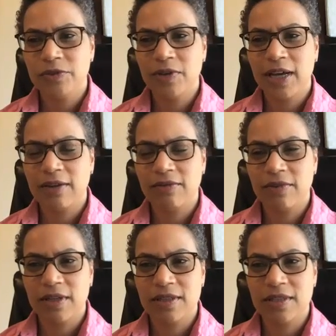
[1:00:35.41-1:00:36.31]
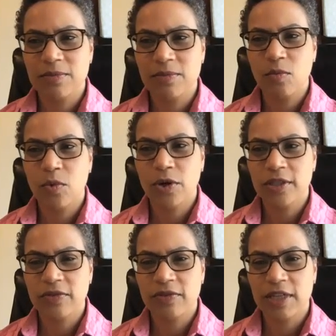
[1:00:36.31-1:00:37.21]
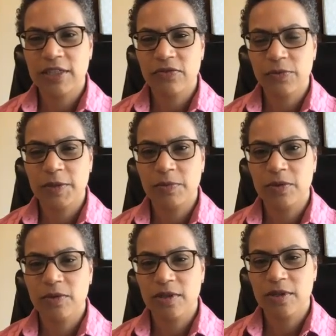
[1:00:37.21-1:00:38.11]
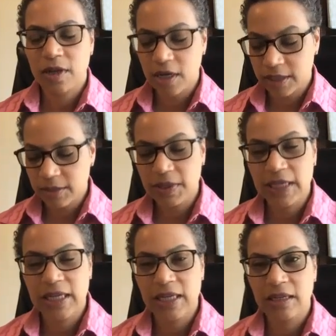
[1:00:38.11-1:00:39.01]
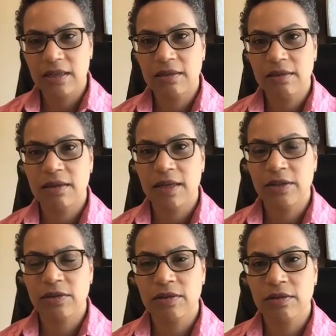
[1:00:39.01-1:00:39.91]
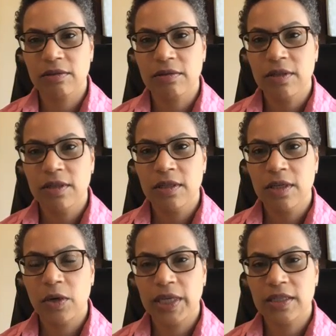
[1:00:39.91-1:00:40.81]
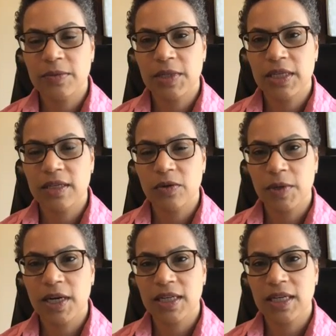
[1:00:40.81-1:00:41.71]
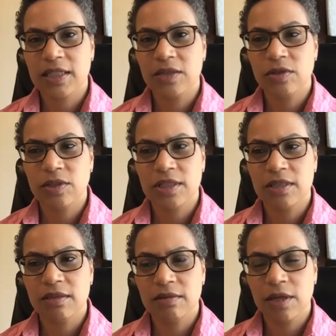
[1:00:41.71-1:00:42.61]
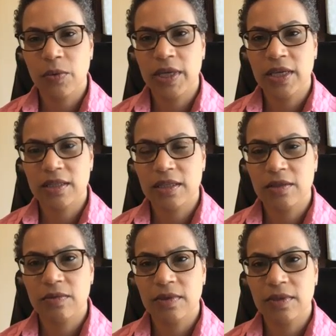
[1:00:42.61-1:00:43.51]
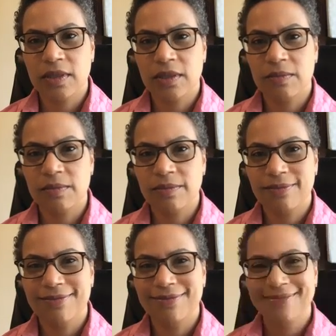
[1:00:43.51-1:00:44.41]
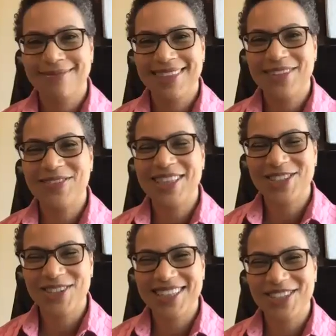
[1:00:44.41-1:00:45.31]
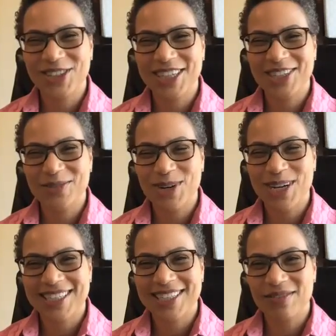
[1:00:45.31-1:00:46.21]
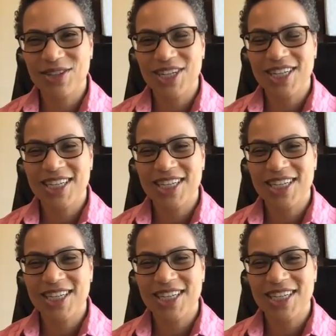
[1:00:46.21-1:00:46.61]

Do you have some words of advice for people who are contemplating either going into media or podcasting, or just going into leaving the traditional practice of law?